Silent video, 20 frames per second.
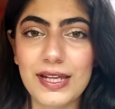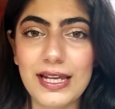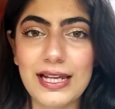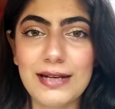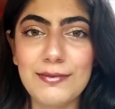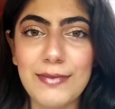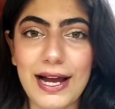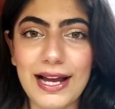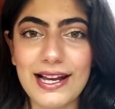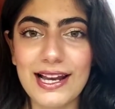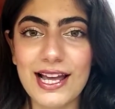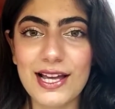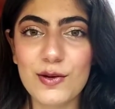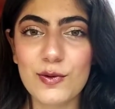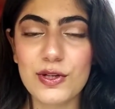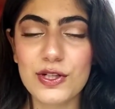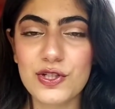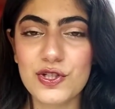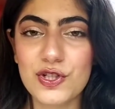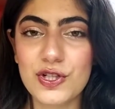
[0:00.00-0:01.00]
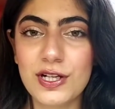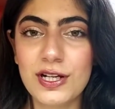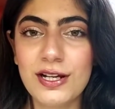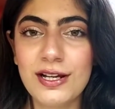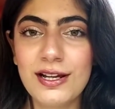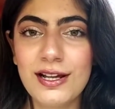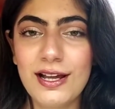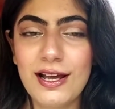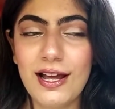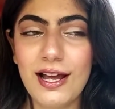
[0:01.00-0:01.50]
in my language
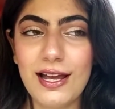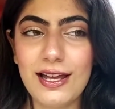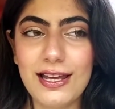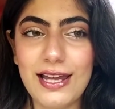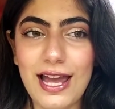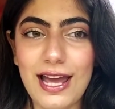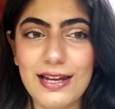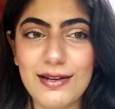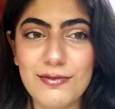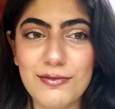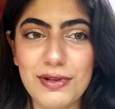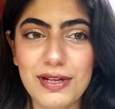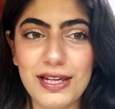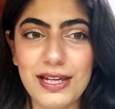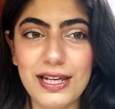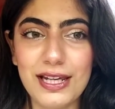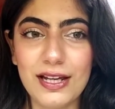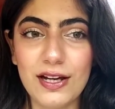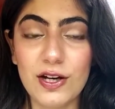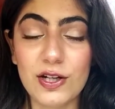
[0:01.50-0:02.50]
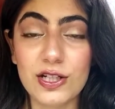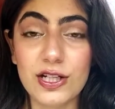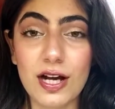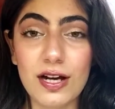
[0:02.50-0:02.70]
can be a